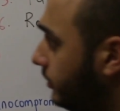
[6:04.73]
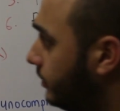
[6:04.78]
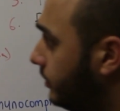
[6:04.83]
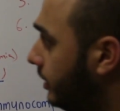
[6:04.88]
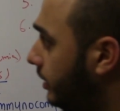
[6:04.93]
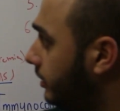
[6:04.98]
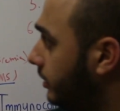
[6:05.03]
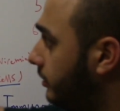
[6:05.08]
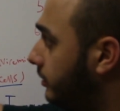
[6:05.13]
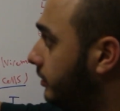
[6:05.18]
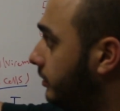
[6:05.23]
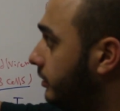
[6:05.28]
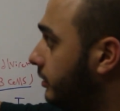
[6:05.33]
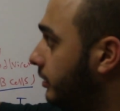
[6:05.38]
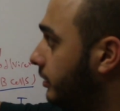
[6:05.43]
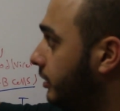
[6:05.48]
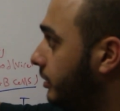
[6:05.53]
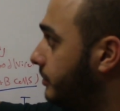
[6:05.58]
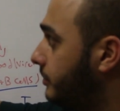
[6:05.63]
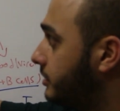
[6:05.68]
you
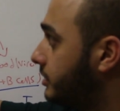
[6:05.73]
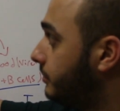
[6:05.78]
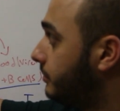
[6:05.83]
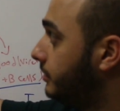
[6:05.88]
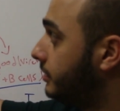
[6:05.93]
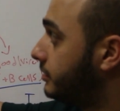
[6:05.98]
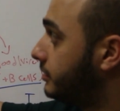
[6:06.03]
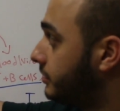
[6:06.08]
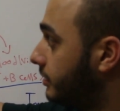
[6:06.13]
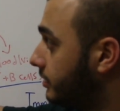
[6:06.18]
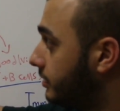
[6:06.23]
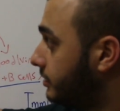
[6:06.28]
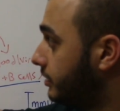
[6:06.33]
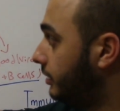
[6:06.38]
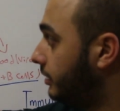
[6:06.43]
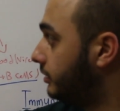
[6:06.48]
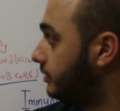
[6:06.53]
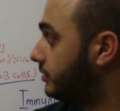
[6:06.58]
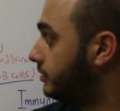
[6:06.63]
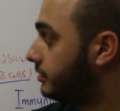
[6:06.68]
that herbicide 6
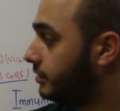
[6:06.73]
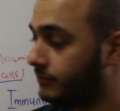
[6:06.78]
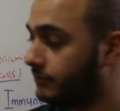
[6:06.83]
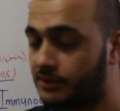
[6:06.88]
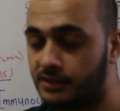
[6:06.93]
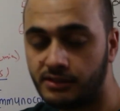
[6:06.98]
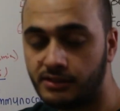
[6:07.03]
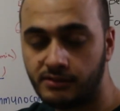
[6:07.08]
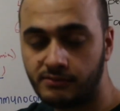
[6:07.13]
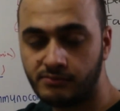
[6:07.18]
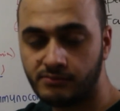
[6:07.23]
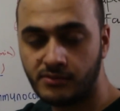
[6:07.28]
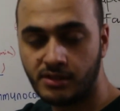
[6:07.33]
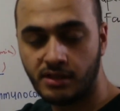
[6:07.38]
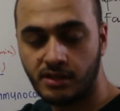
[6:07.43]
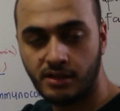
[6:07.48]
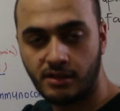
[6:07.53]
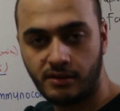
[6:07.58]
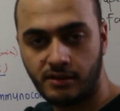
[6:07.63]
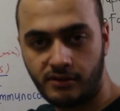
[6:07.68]
and 7
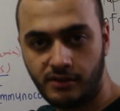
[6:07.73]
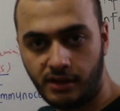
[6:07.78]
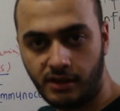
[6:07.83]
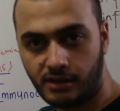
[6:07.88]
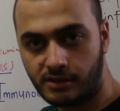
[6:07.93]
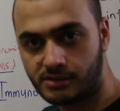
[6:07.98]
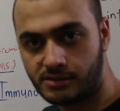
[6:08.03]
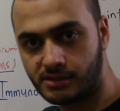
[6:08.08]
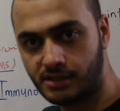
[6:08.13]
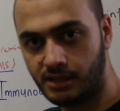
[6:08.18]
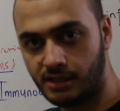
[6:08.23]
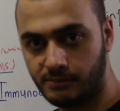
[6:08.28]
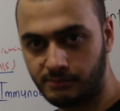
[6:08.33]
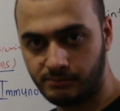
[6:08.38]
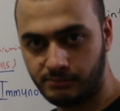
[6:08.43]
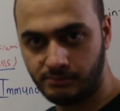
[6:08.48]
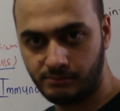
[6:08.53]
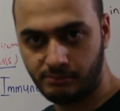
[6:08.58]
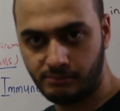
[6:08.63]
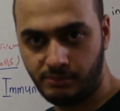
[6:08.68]
they are
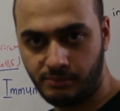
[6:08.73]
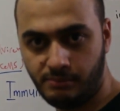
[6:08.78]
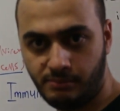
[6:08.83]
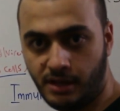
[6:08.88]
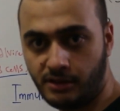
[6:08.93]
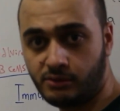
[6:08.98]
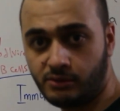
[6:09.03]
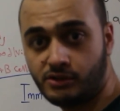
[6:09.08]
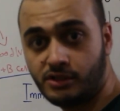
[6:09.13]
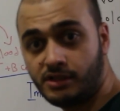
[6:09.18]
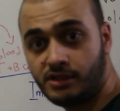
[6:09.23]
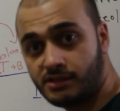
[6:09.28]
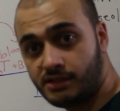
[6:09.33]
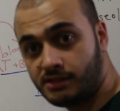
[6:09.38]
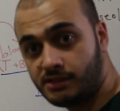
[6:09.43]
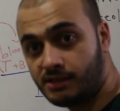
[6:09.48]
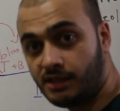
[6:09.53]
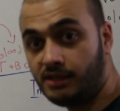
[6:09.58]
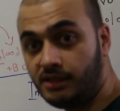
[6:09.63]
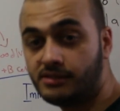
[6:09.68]
same
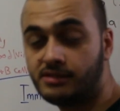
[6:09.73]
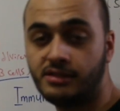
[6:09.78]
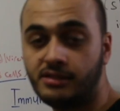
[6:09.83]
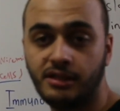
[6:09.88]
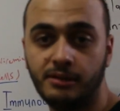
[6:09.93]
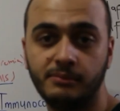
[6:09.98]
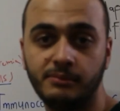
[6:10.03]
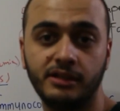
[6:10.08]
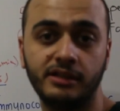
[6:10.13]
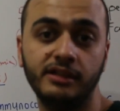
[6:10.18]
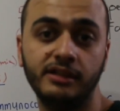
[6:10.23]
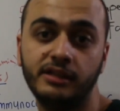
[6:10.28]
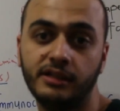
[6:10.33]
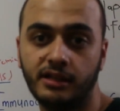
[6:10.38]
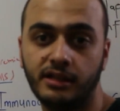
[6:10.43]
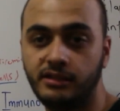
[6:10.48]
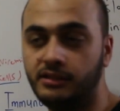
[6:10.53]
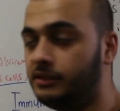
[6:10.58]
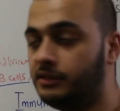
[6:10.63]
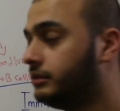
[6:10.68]
pathogenesis and same
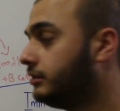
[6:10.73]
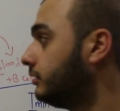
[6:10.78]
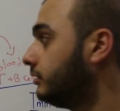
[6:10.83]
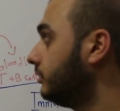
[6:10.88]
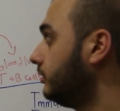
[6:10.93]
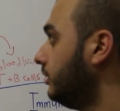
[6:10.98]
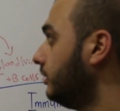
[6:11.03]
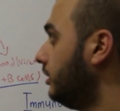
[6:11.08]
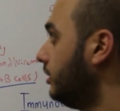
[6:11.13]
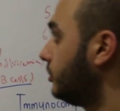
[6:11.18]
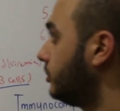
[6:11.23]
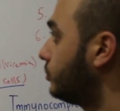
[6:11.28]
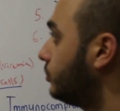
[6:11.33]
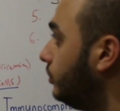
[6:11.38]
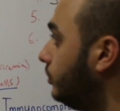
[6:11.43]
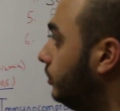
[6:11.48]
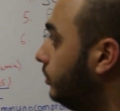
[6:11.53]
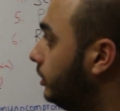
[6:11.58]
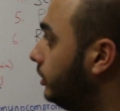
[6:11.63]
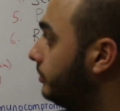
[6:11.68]
clinically.
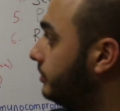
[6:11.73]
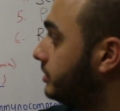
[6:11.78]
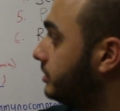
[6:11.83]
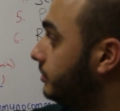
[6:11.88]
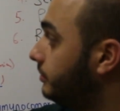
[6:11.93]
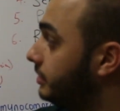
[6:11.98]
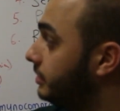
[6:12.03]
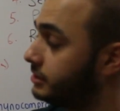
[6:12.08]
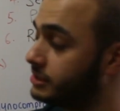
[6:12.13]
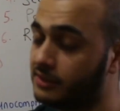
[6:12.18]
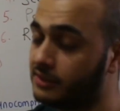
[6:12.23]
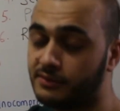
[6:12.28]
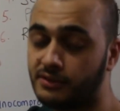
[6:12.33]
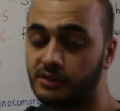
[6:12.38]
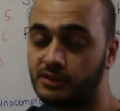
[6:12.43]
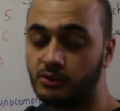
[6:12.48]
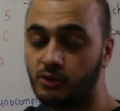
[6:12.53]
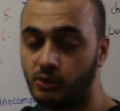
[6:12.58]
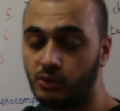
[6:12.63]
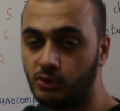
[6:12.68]
So herbicide
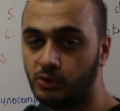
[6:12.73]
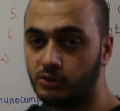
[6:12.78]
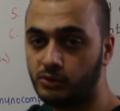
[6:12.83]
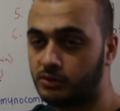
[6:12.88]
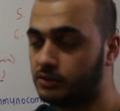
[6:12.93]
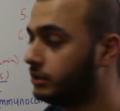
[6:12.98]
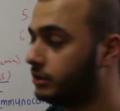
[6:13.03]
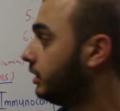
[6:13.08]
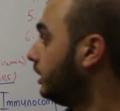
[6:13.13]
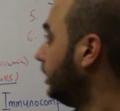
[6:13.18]
7 called